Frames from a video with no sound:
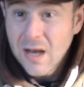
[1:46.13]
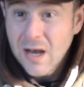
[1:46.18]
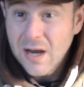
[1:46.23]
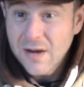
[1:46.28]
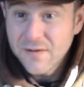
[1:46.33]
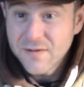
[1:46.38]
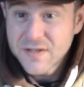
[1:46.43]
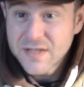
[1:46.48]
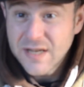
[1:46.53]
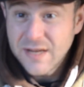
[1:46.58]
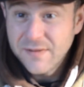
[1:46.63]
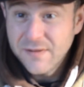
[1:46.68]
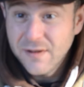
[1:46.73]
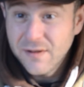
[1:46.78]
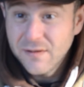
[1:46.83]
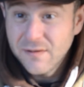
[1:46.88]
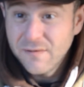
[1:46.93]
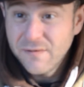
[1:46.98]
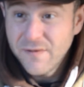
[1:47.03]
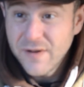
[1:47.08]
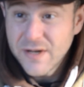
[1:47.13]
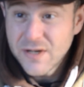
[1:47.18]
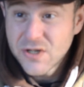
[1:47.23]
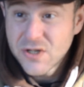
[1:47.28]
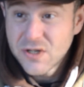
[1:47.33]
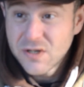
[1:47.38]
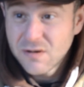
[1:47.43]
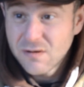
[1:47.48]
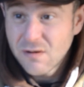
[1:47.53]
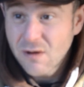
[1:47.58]
and have said that the
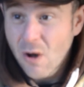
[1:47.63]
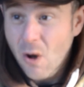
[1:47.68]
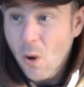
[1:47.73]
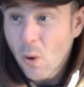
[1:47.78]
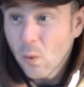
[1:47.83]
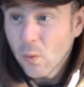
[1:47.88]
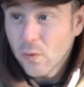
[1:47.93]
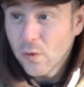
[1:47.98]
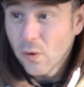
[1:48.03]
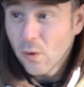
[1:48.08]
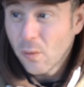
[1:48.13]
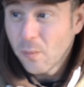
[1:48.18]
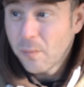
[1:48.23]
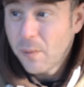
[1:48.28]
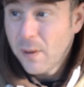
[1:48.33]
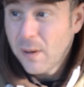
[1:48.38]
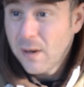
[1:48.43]
fish hold up